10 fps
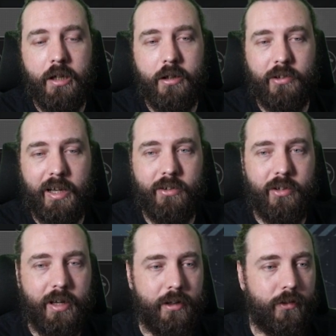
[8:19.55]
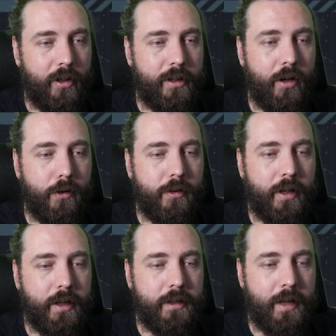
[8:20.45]
because it actually has like
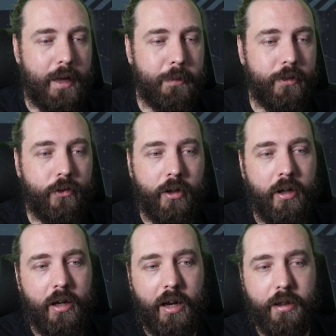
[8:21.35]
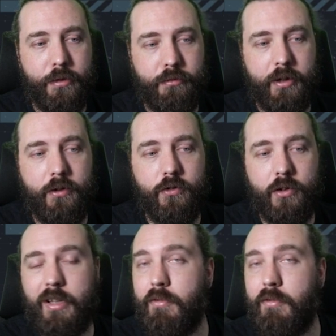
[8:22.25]
okay damage at 300,